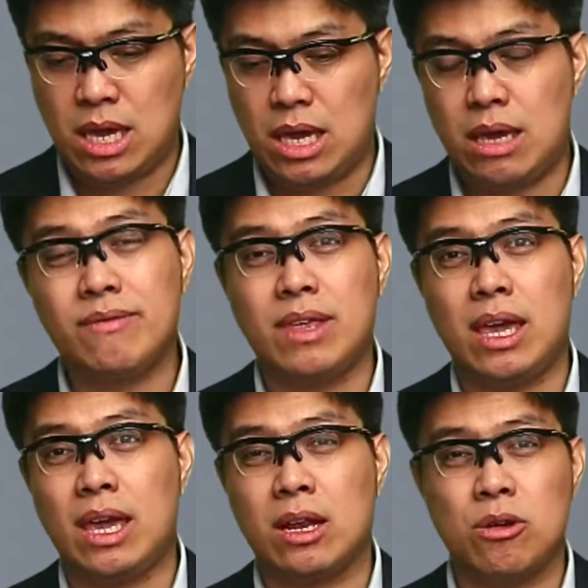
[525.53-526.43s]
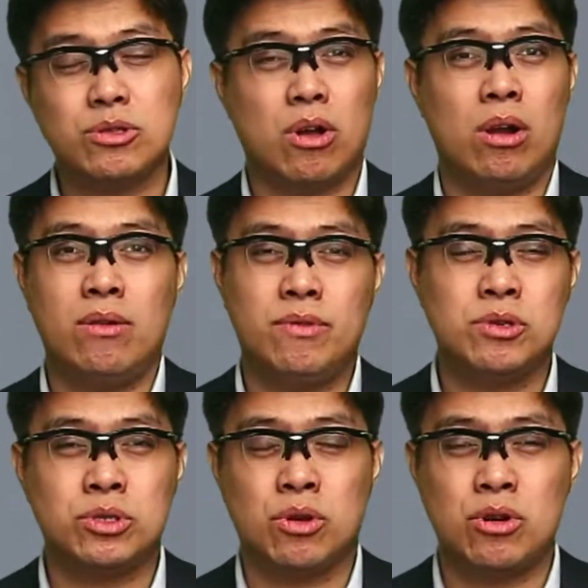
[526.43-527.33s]
if they close all of those
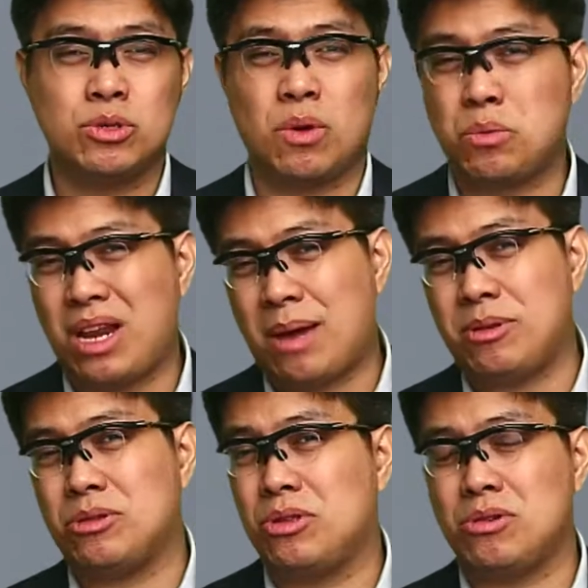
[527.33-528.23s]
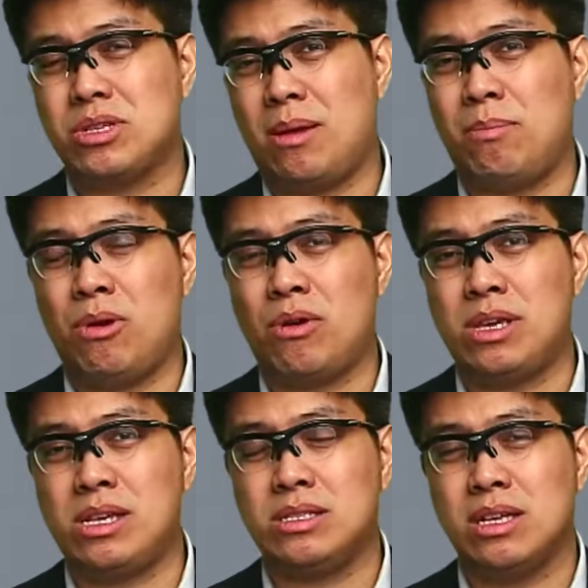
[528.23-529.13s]
stores, what will happen to those employees?